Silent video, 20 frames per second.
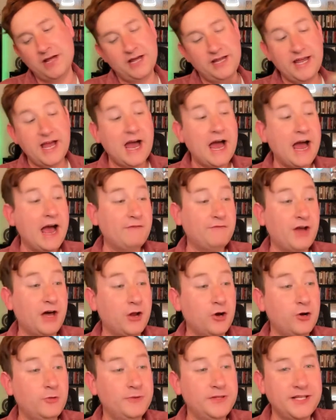yeah, have
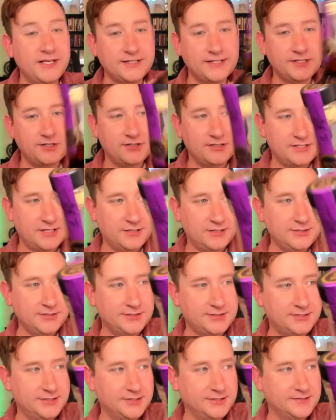not opened this. As you can tell, it's
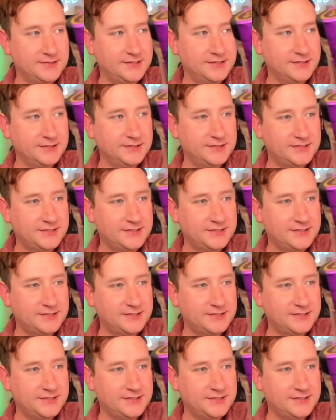still sealed.